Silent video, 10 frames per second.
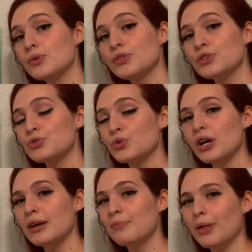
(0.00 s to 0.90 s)
in the
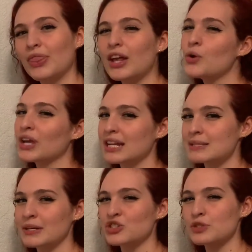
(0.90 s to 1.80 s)
story, but they don't get as
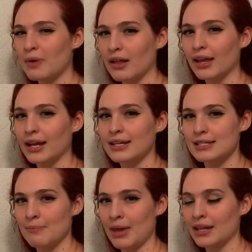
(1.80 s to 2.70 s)
much spotlight as
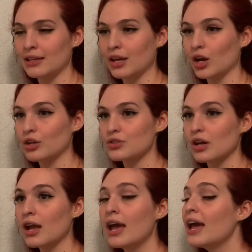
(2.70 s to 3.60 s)
the main
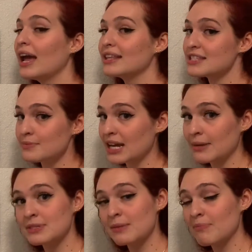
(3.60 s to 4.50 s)
character. And
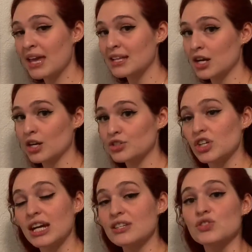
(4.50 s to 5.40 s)
sometimes the main
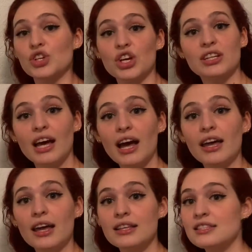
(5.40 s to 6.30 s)
character is the good
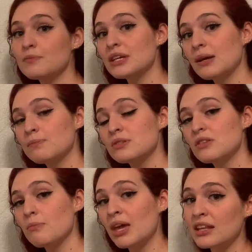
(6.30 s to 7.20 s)
guy, and sometimes
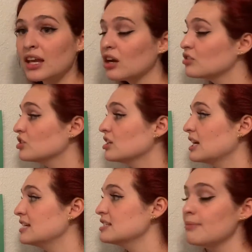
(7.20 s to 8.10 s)
the main character
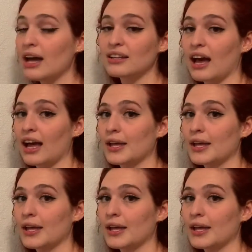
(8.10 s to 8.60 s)
is the bad guy.